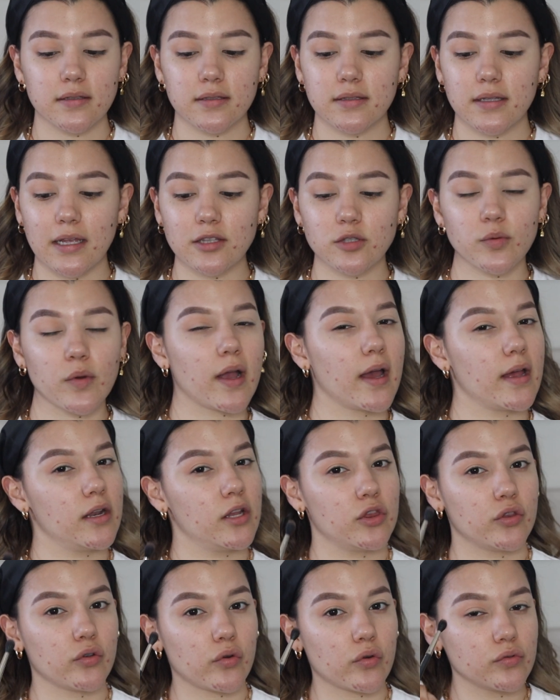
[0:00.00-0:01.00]
that's what kind
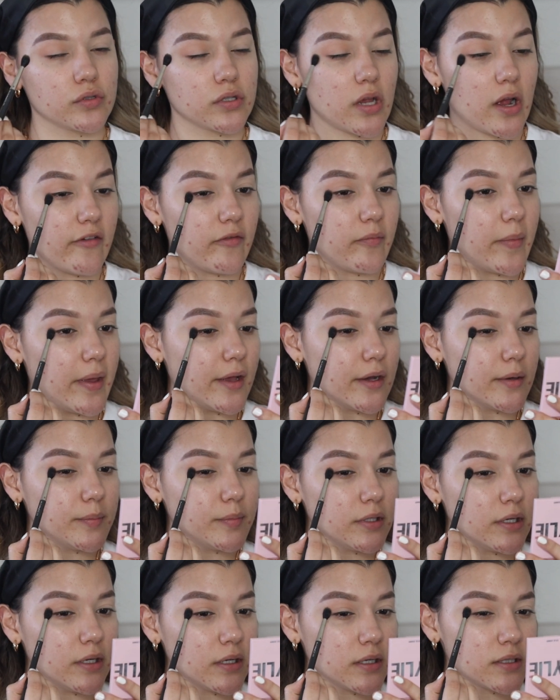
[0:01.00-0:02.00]
of throws off makeup
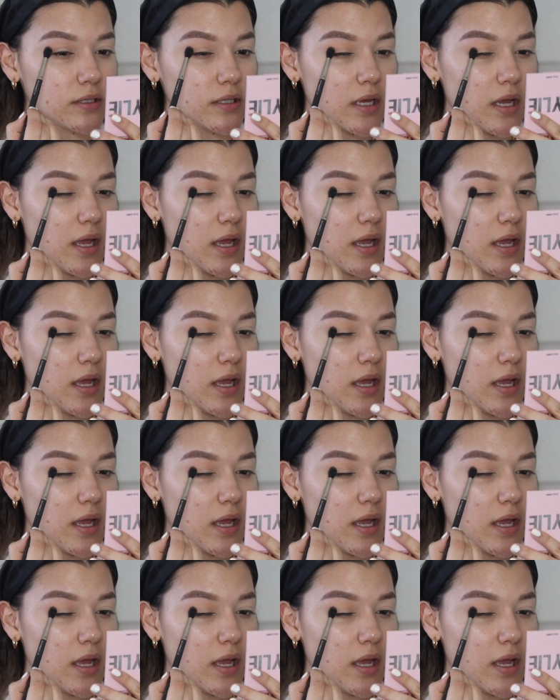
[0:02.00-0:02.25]
looks.